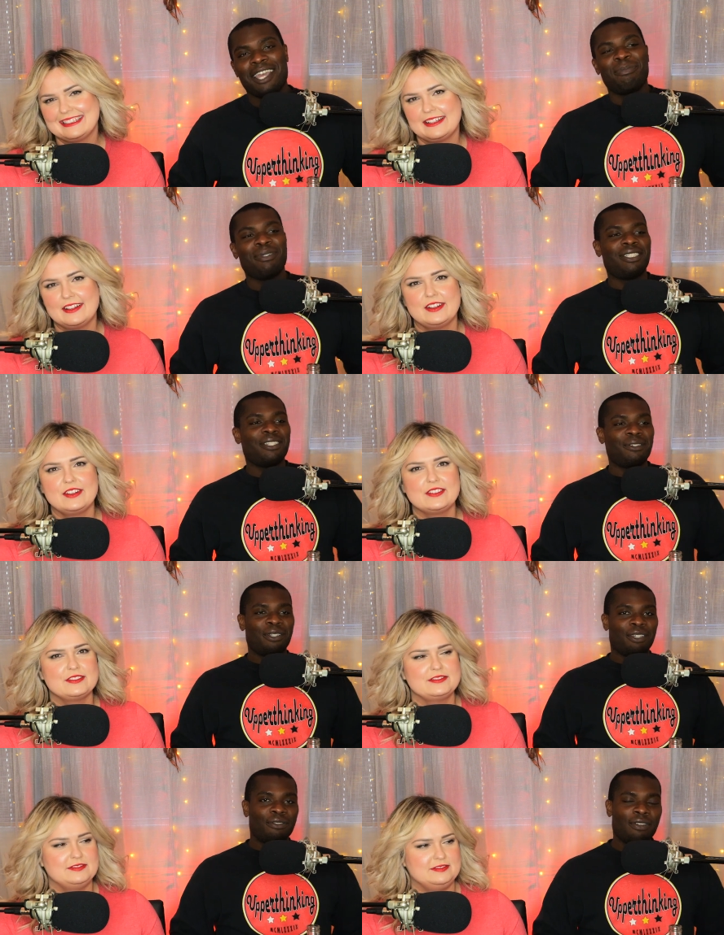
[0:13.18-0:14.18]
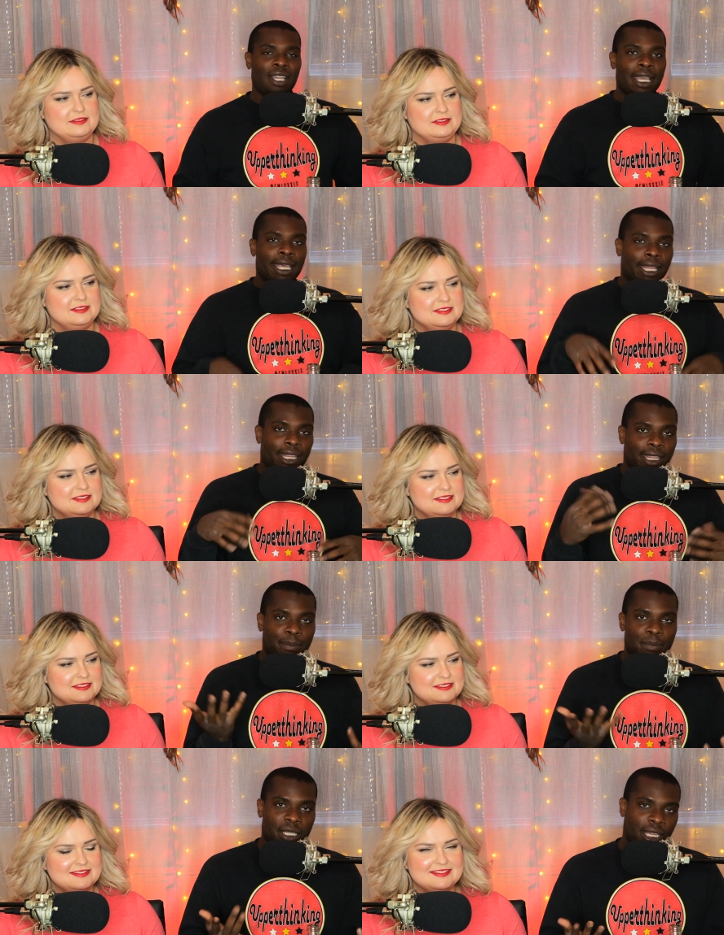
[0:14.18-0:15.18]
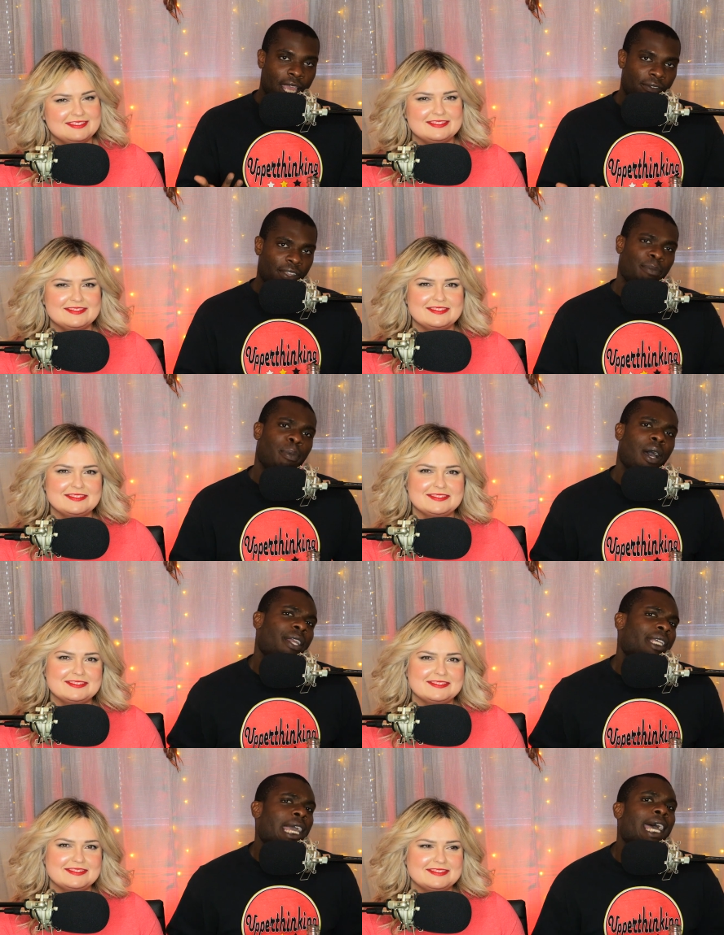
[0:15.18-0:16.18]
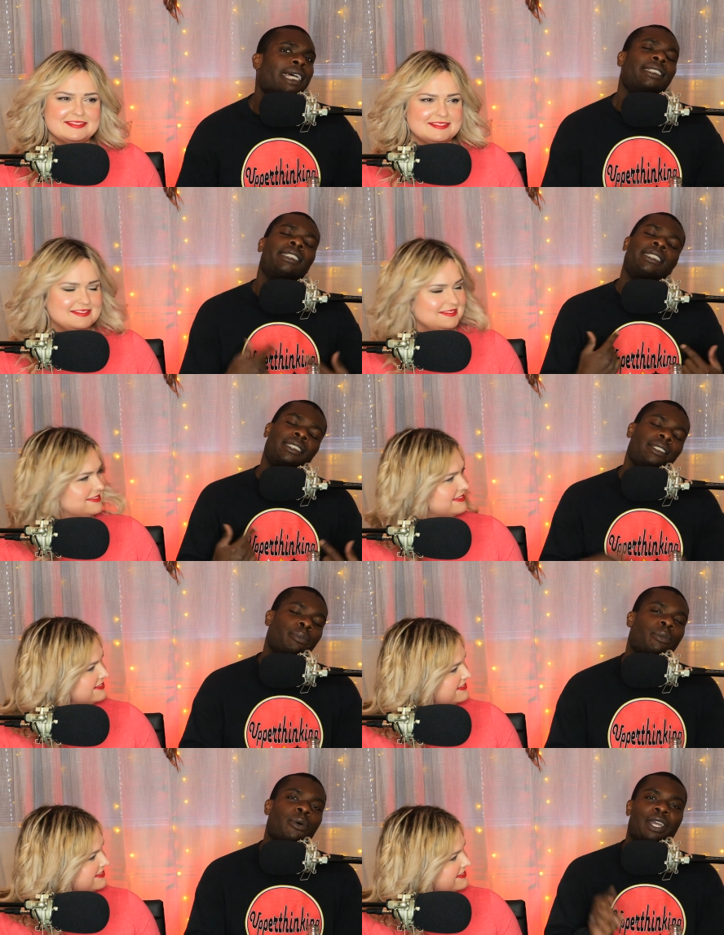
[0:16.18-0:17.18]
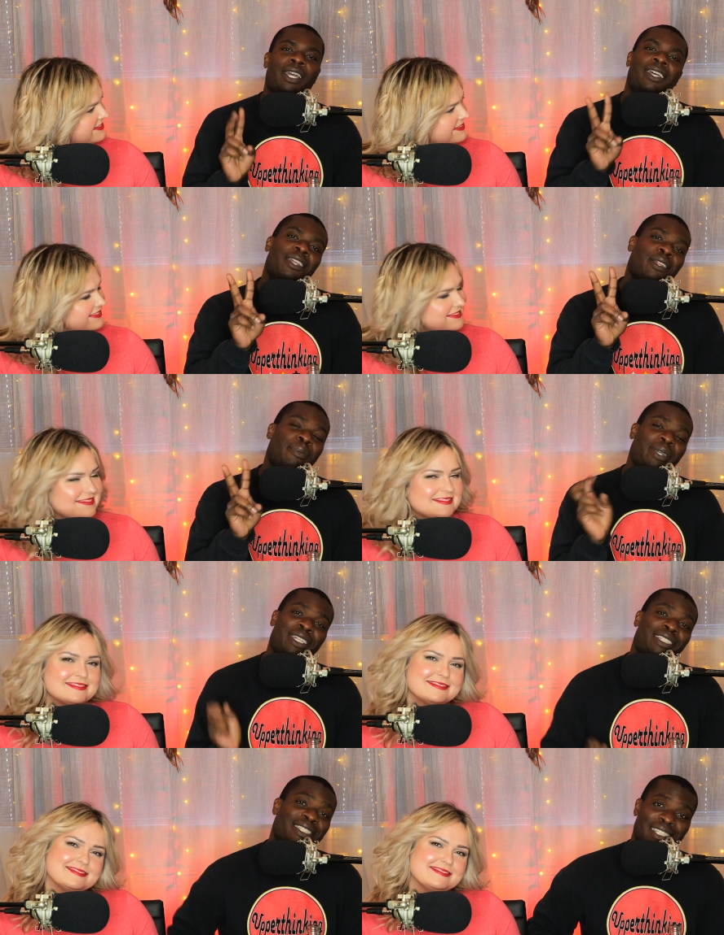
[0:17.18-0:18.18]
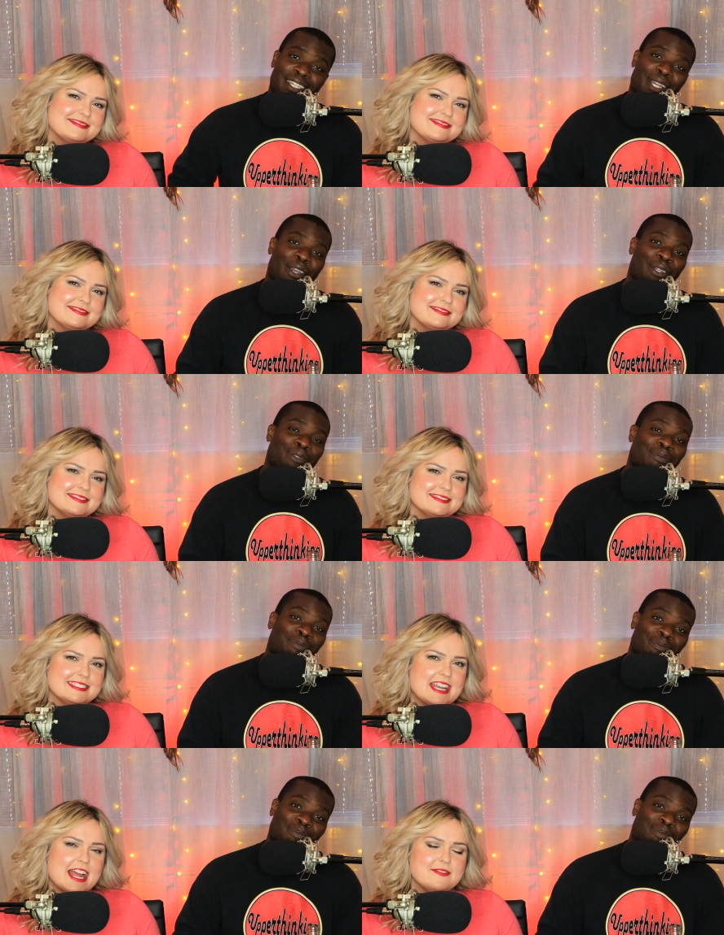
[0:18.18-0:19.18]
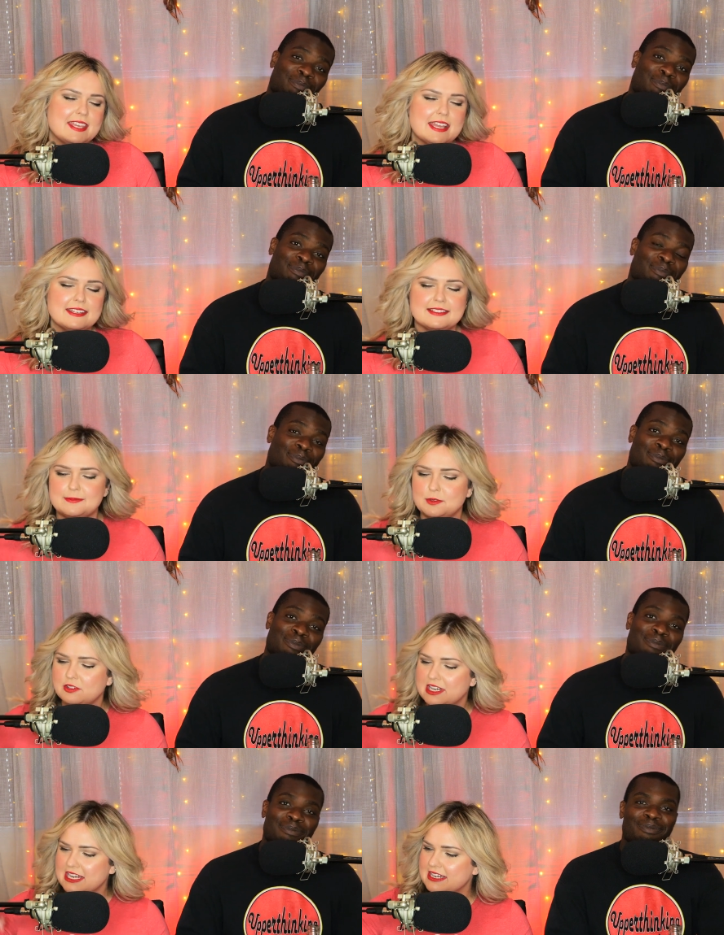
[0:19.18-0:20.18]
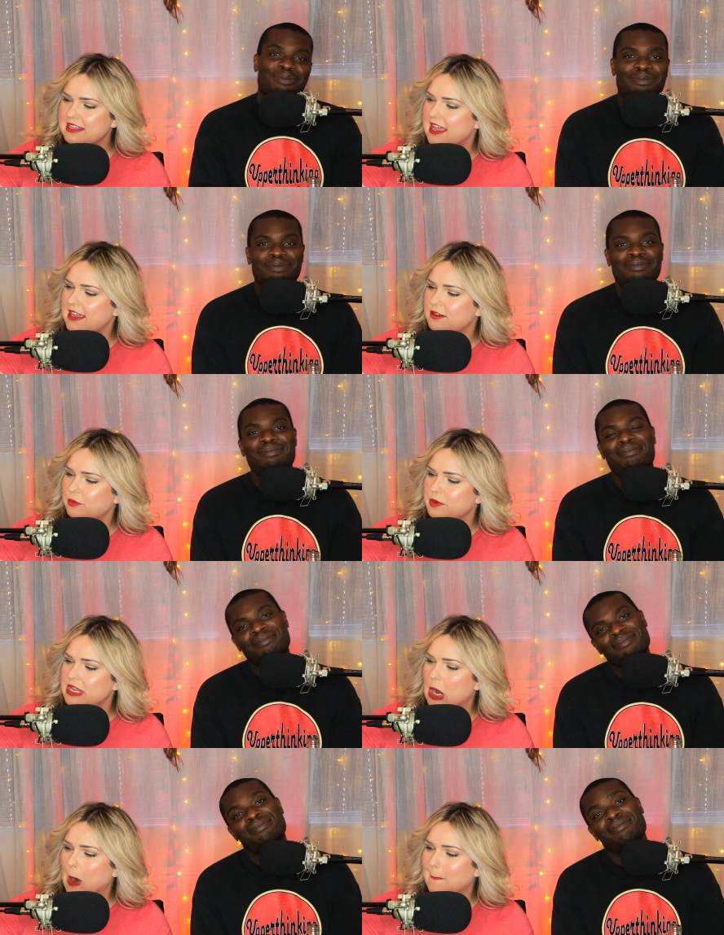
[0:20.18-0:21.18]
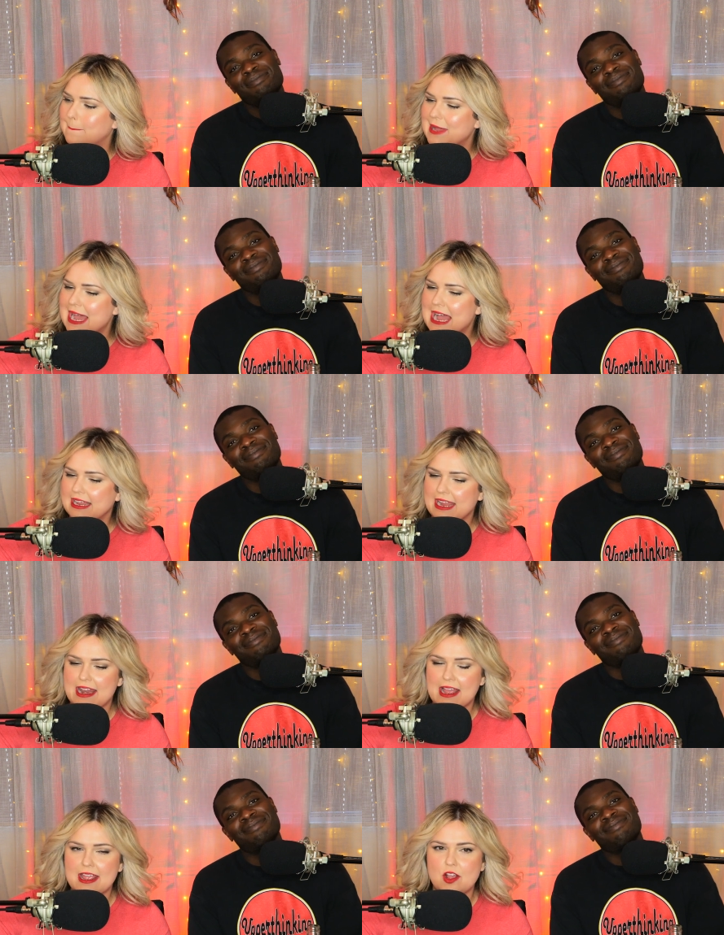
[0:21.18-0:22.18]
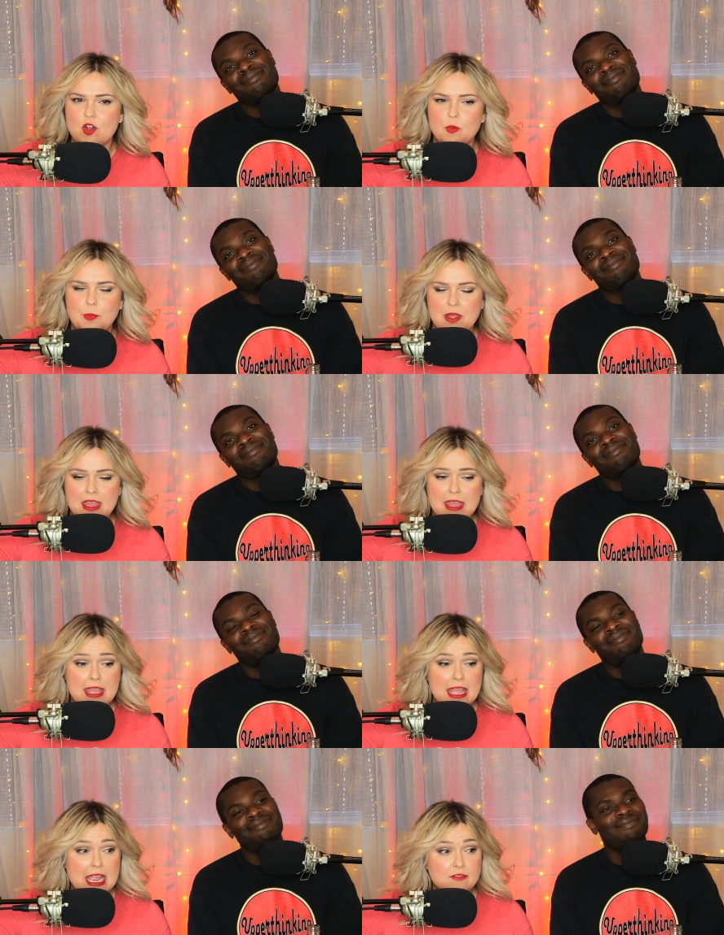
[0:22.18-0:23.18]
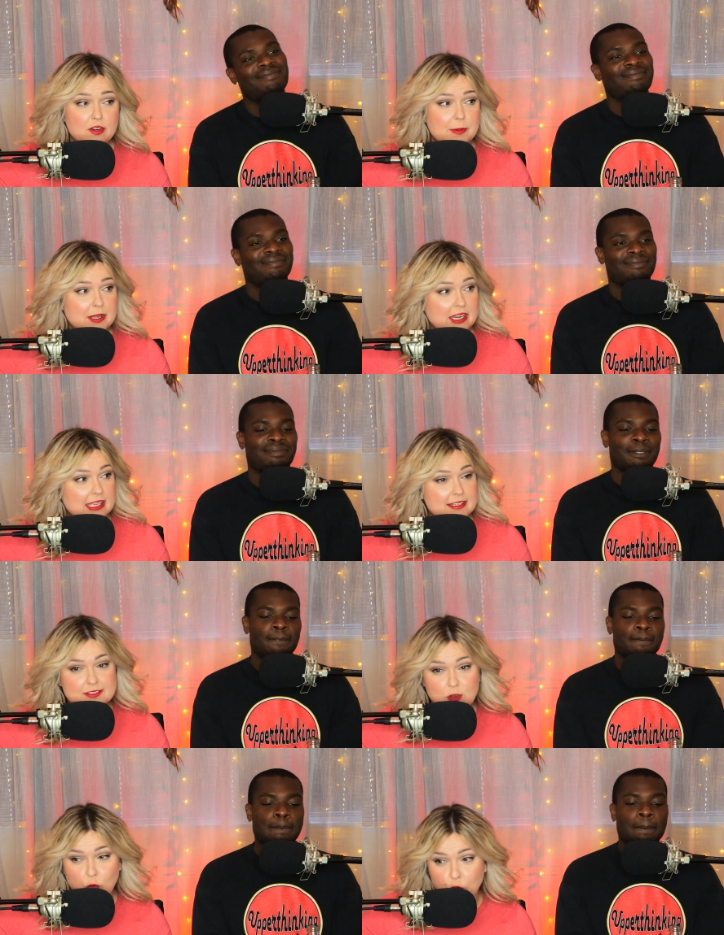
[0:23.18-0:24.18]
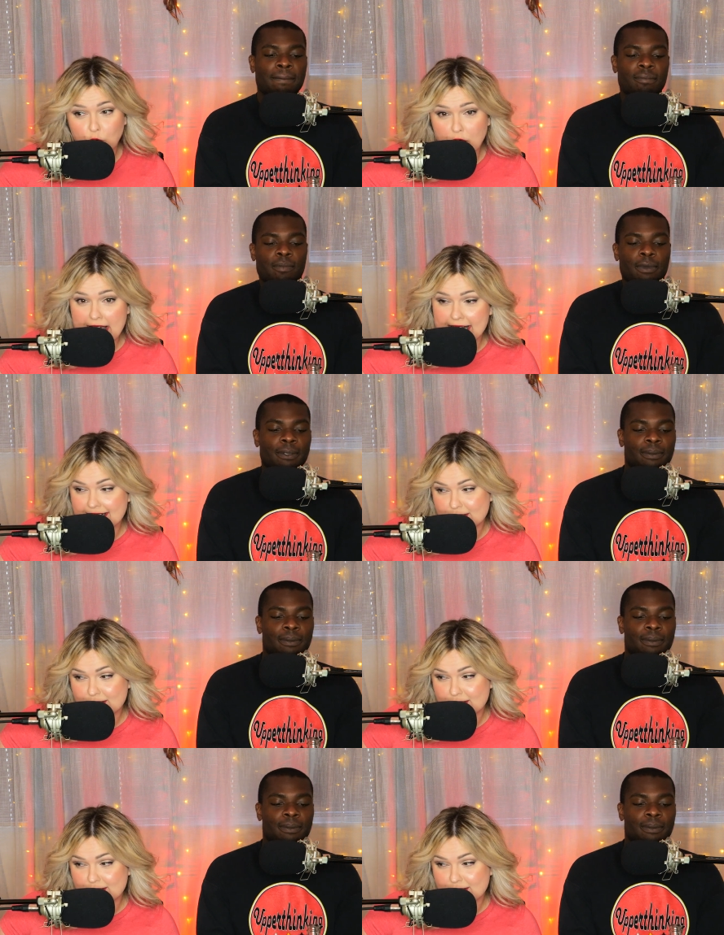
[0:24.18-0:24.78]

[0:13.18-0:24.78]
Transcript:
Speaker 1: episode of the Midheaven Podcast. This is your boy, a Peace Dealer.
Speaker 2: And I'm Candice Marie, and we are back, and I hope everybody is ready